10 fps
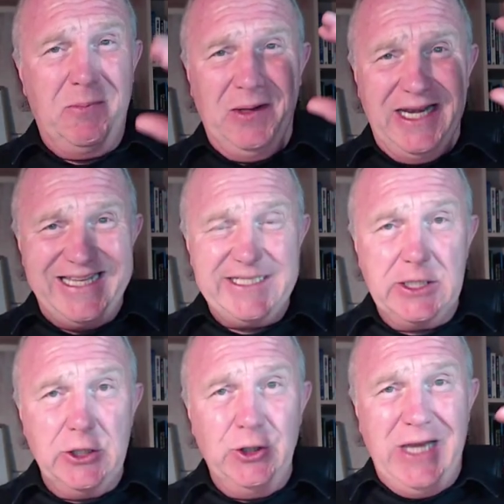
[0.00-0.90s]

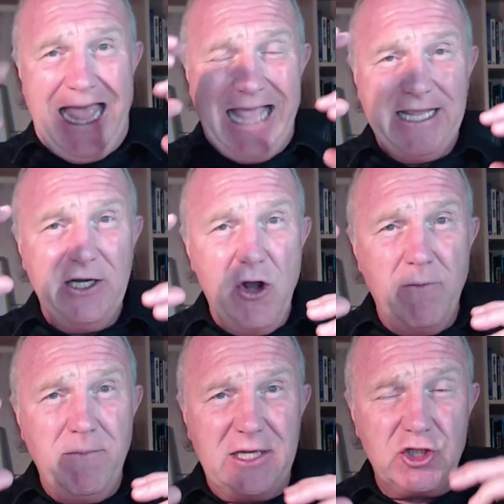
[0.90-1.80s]
political,
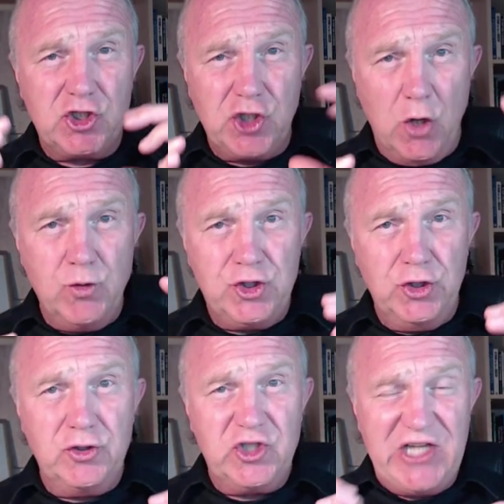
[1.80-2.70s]
economic, social,